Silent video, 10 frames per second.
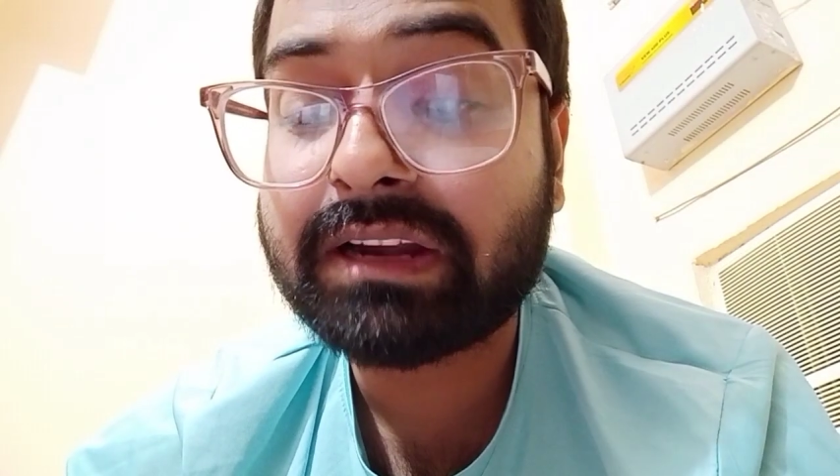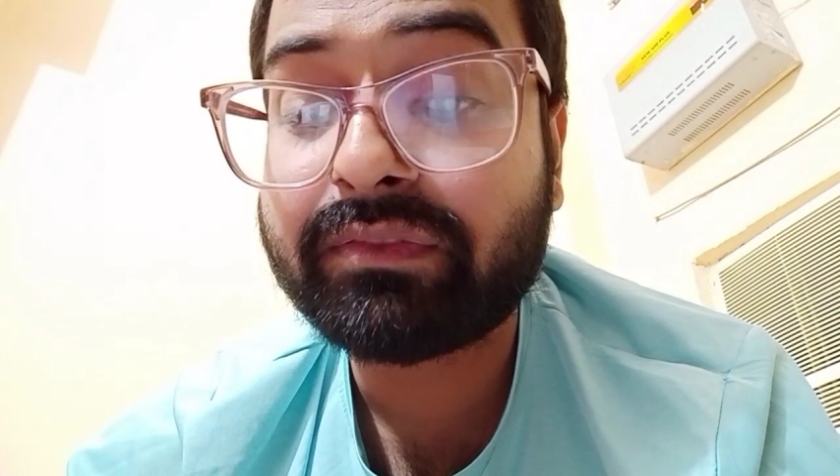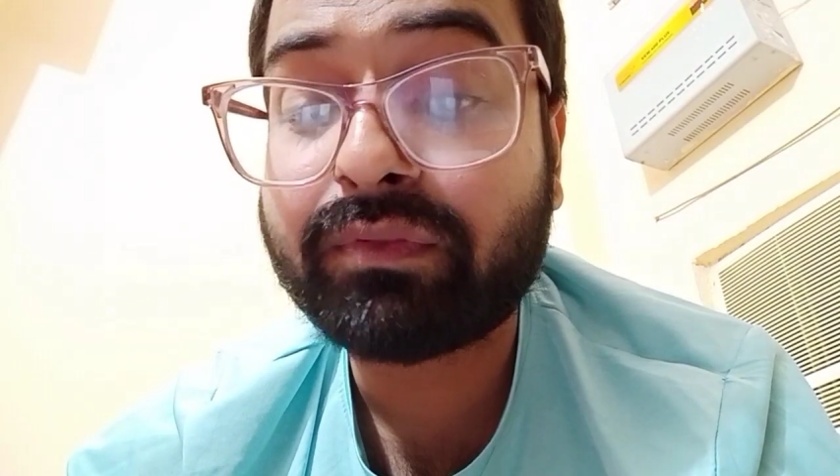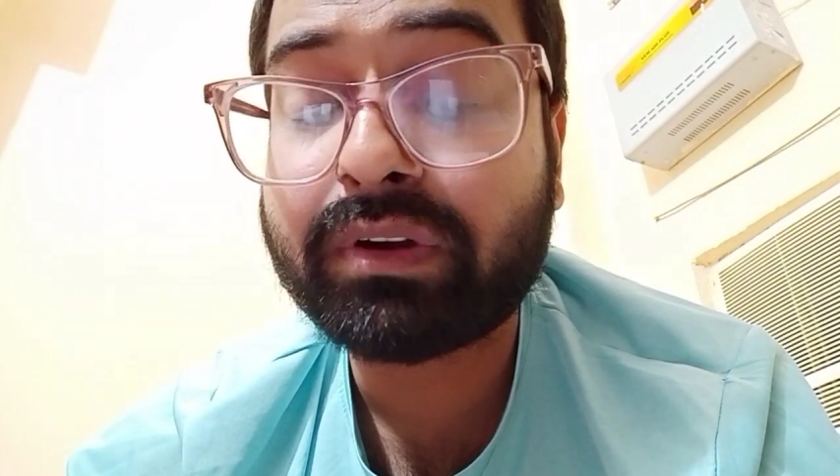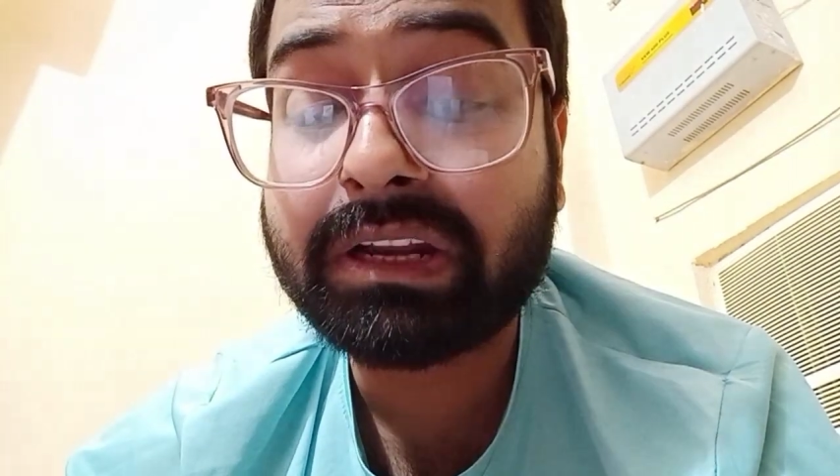
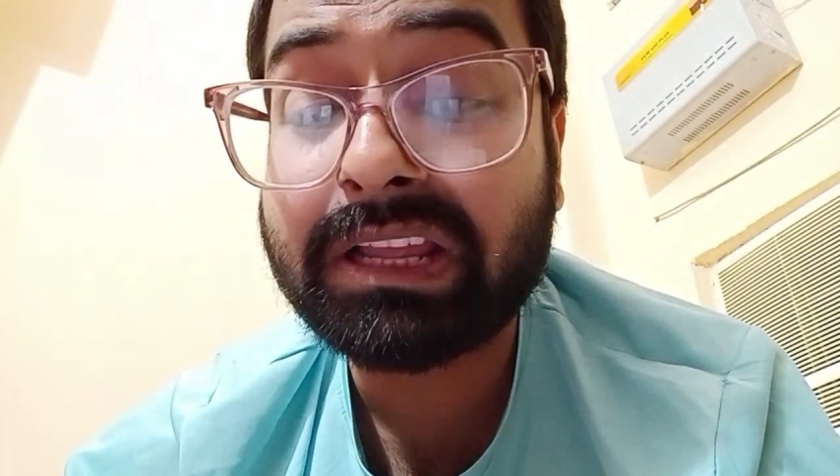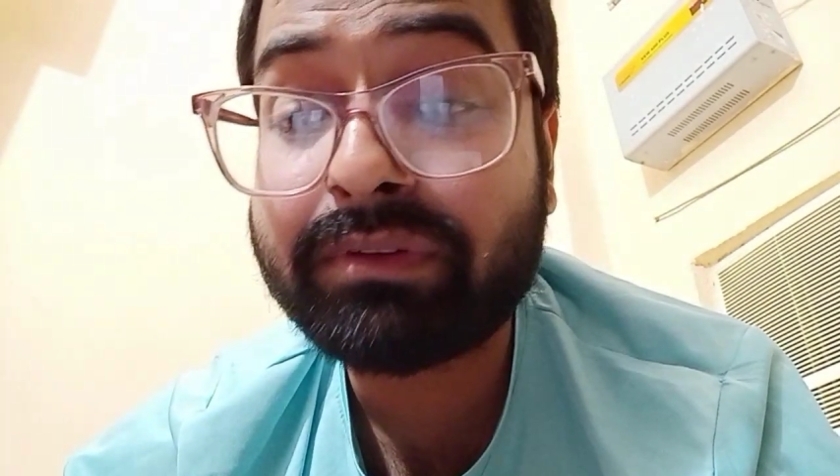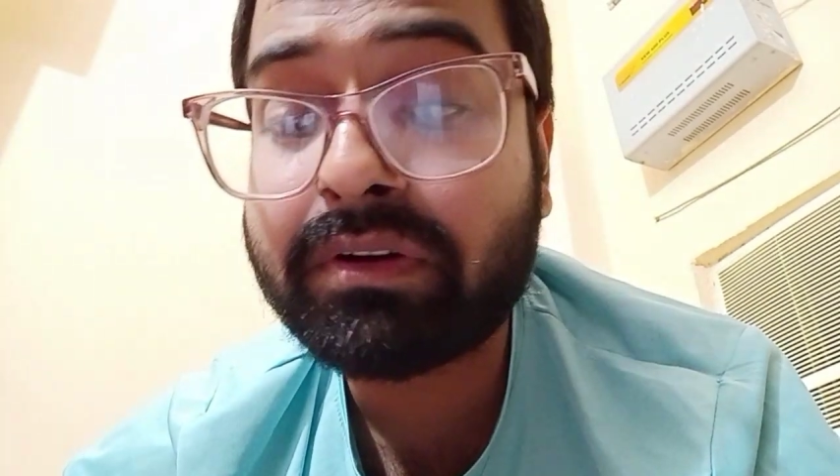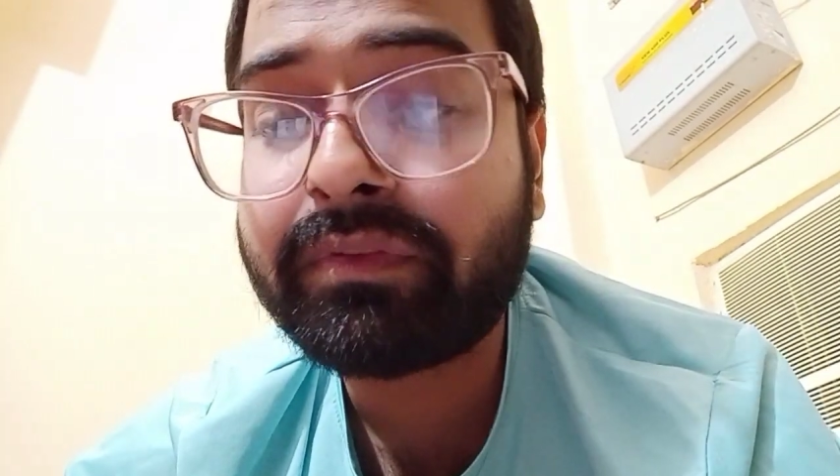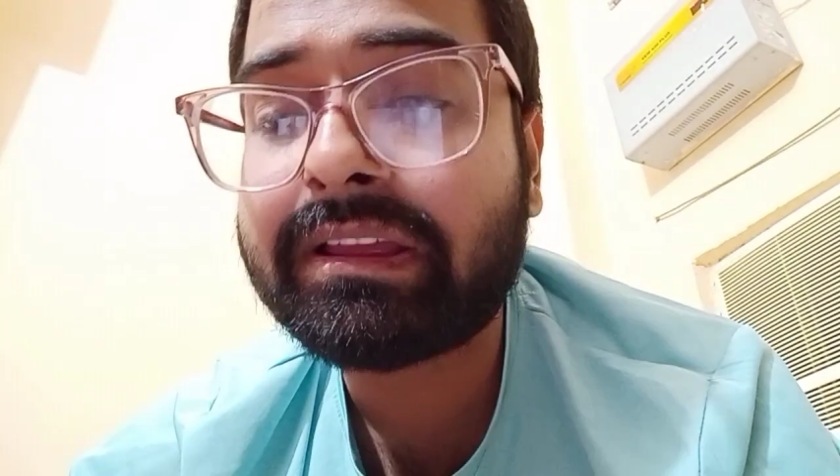whatever
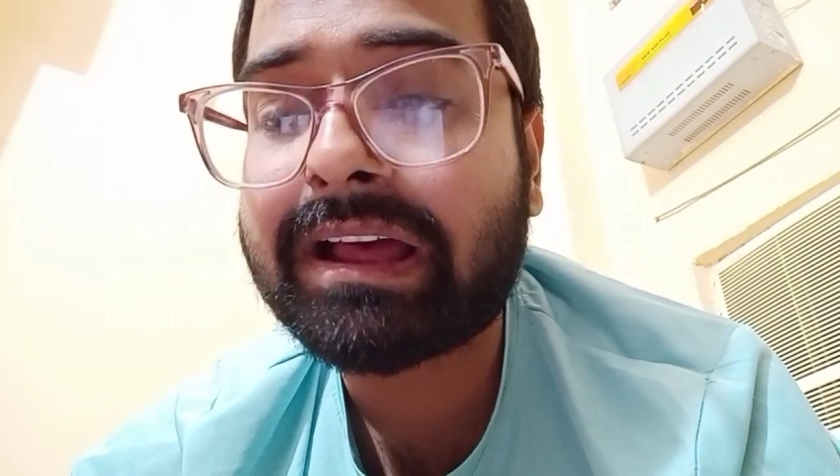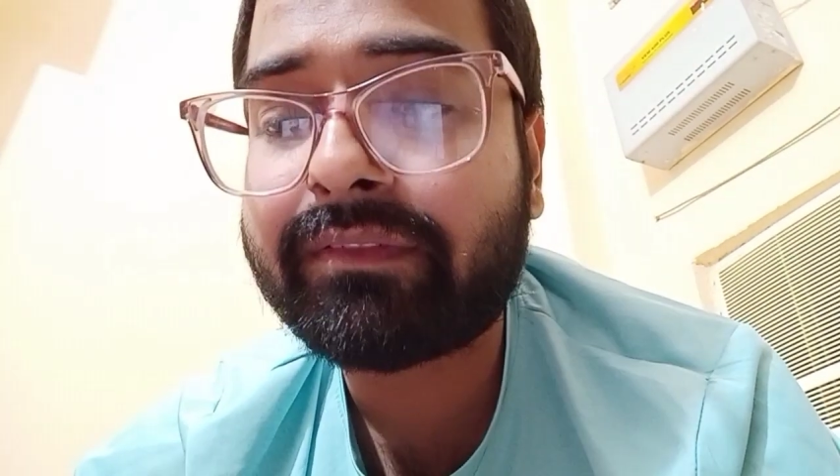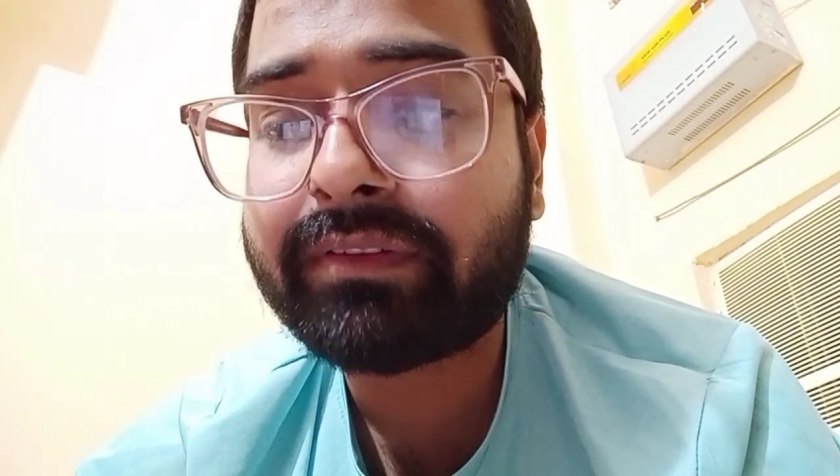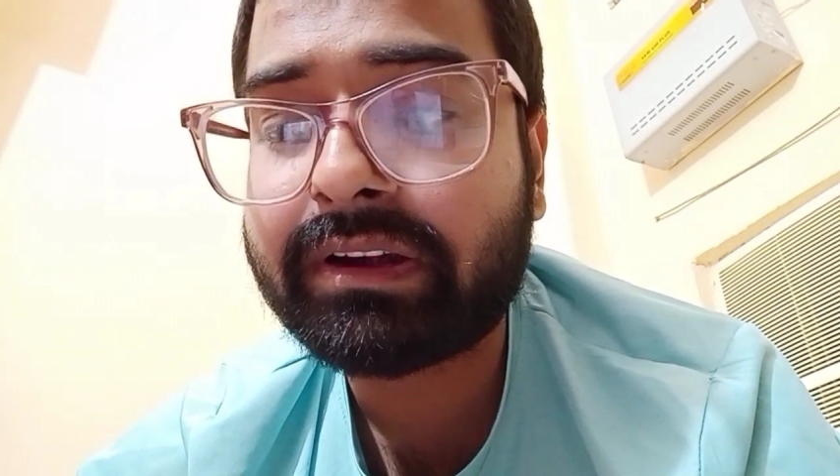we have read